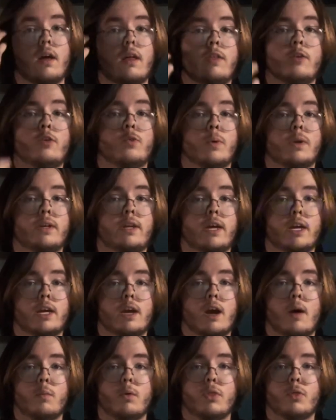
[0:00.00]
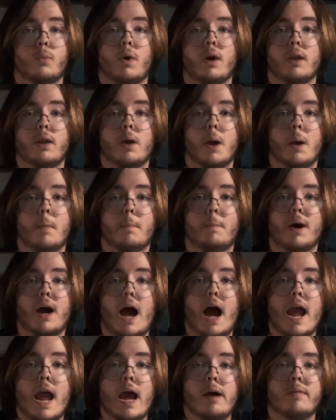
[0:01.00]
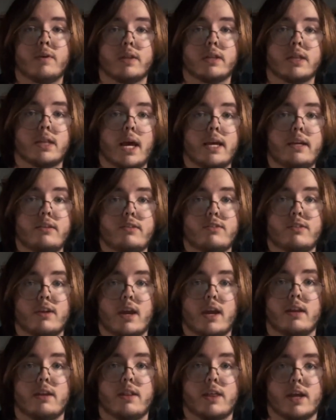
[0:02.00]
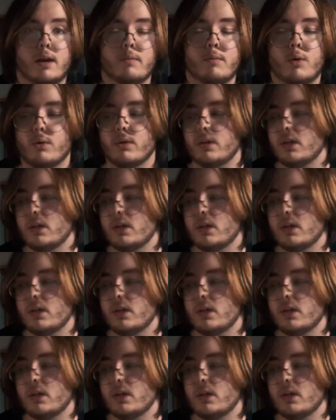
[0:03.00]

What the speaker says: This one didn't come with one, but I have a light stand that I'm going to